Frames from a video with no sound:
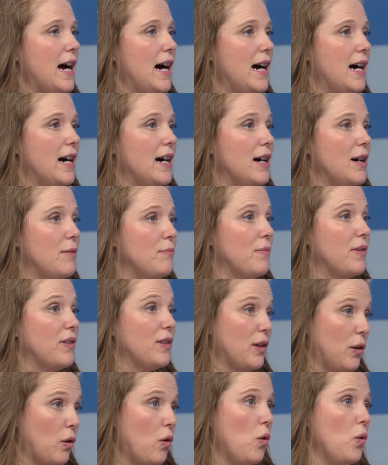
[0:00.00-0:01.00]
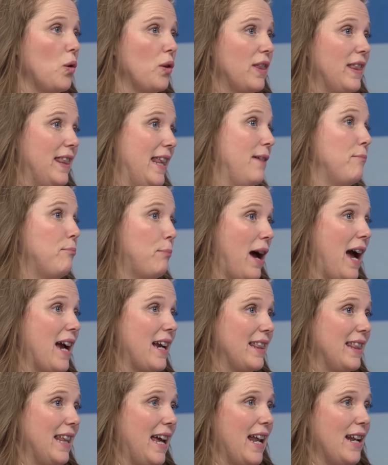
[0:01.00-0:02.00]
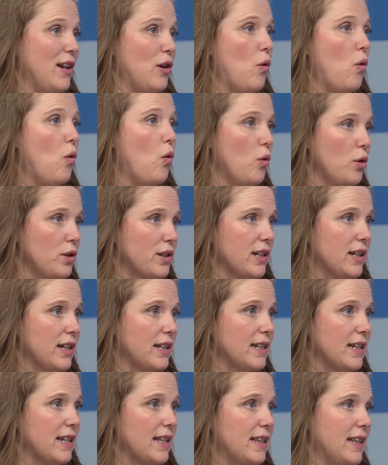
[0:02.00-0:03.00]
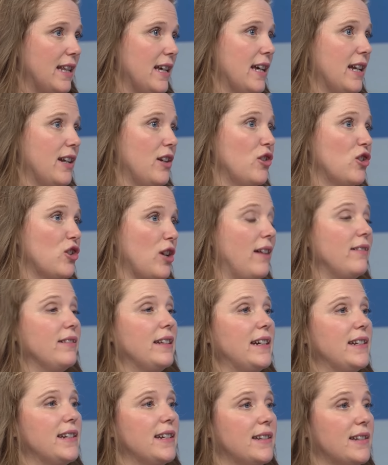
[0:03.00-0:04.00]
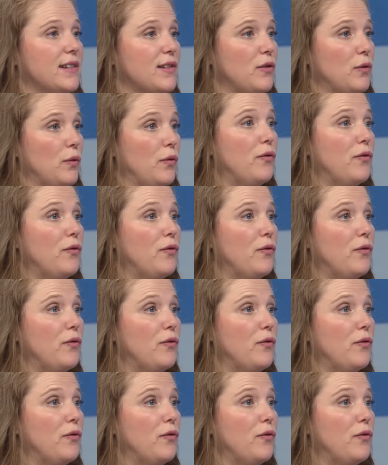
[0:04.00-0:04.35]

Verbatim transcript: Um, the court that back then ordered that Shell needed to